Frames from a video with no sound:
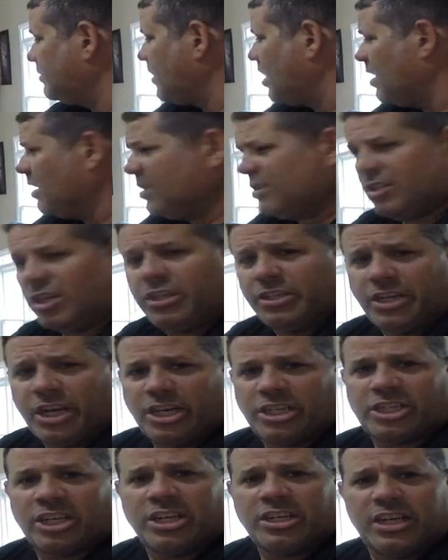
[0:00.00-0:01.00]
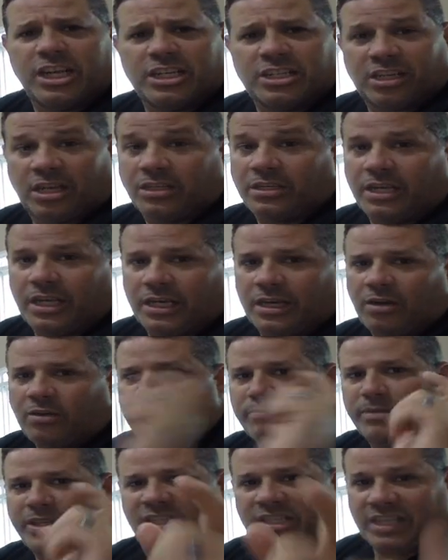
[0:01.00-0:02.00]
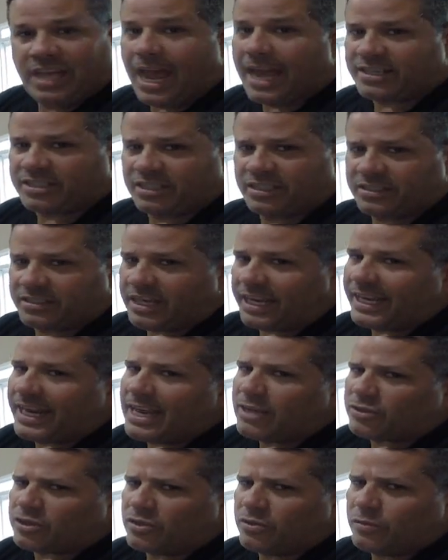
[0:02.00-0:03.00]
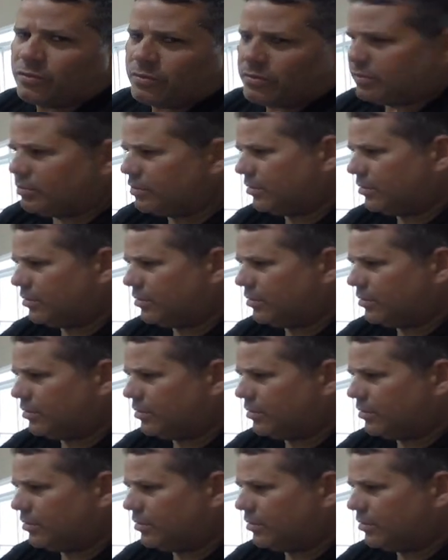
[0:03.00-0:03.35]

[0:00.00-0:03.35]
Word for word: Um, Sunday, Sunday, Sunday. Don't miss the action. Check it out soon.